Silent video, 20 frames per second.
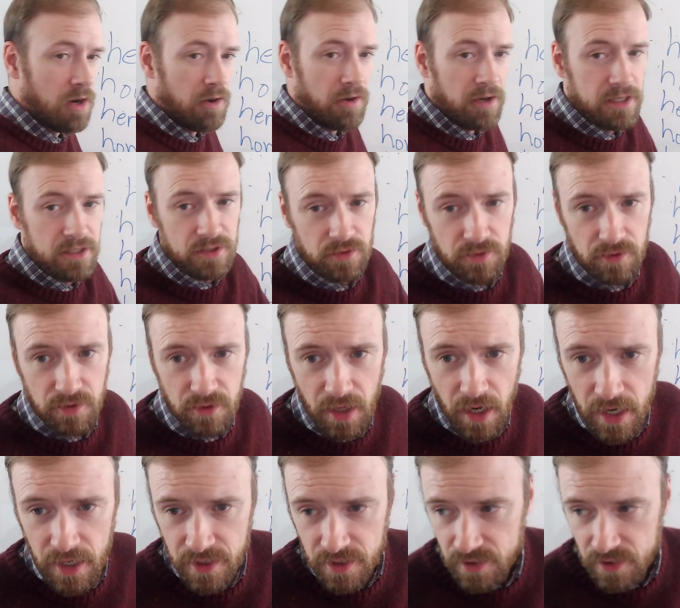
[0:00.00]
right, so you
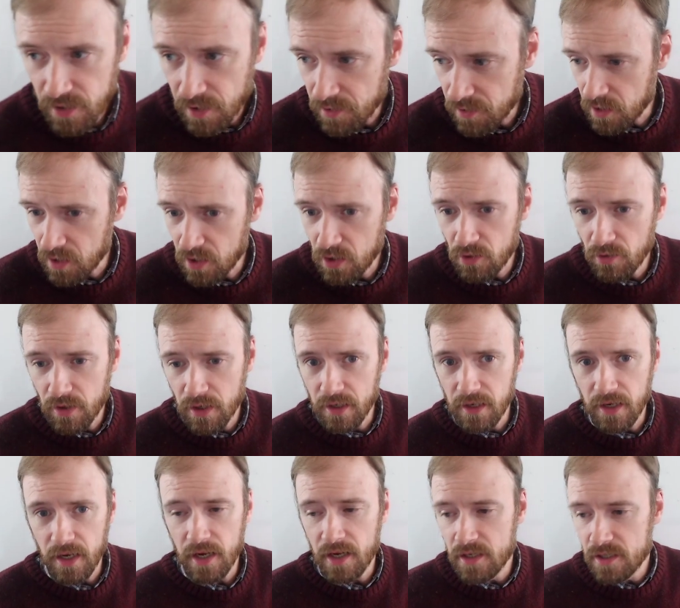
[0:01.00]
guys, I think you can
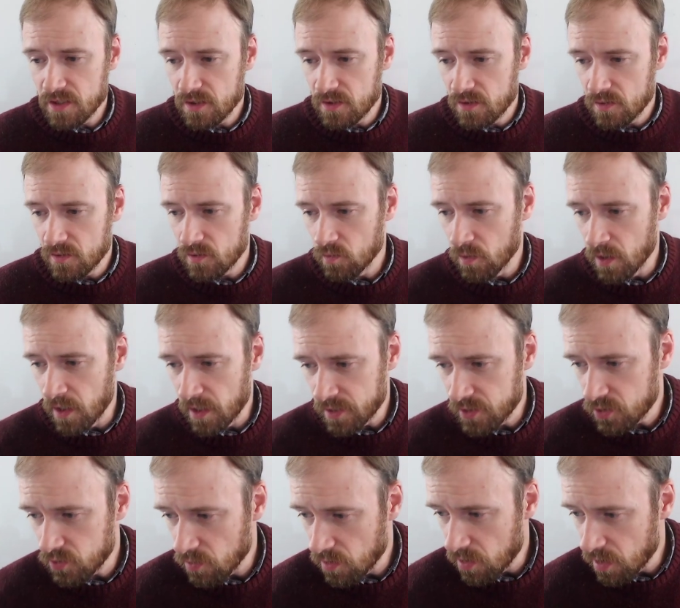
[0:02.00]
guess, what
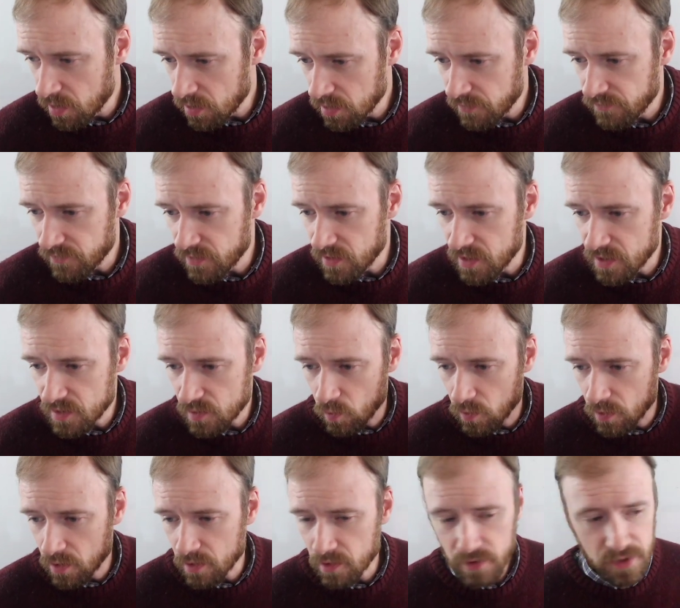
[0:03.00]
do all of these
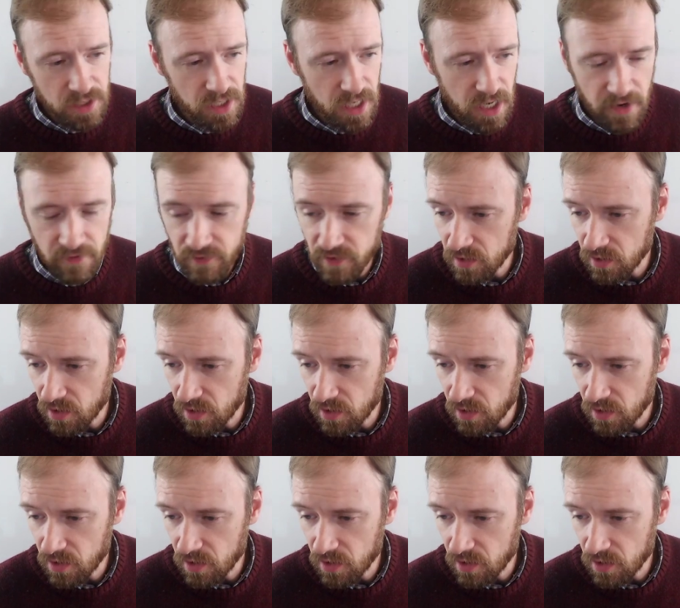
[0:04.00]
words have in